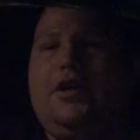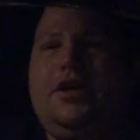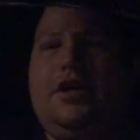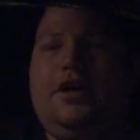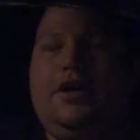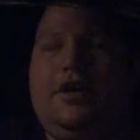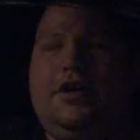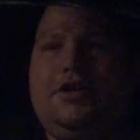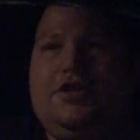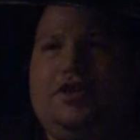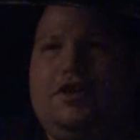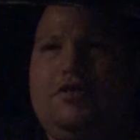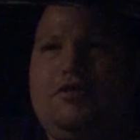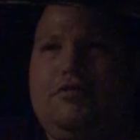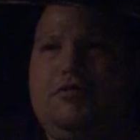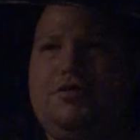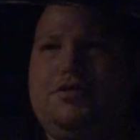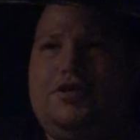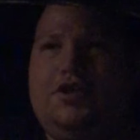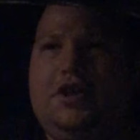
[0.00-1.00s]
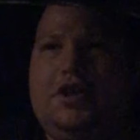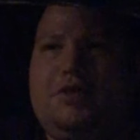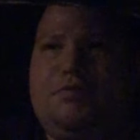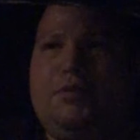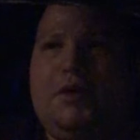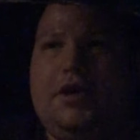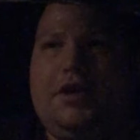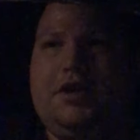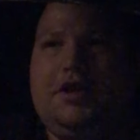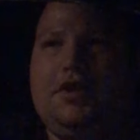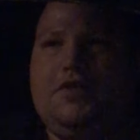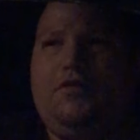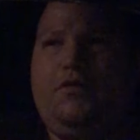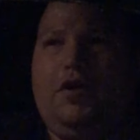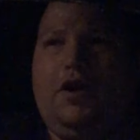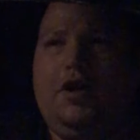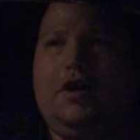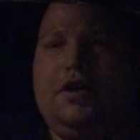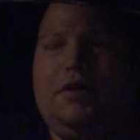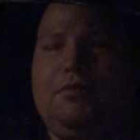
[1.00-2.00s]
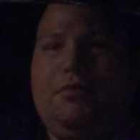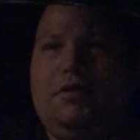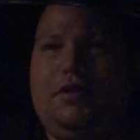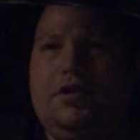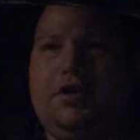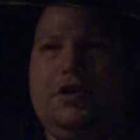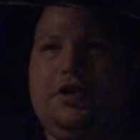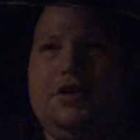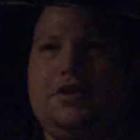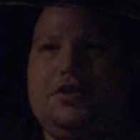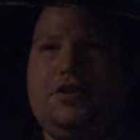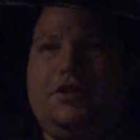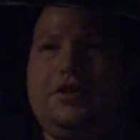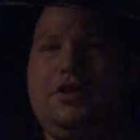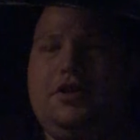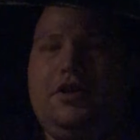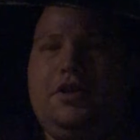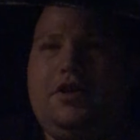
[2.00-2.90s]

General suspect is fighting the police.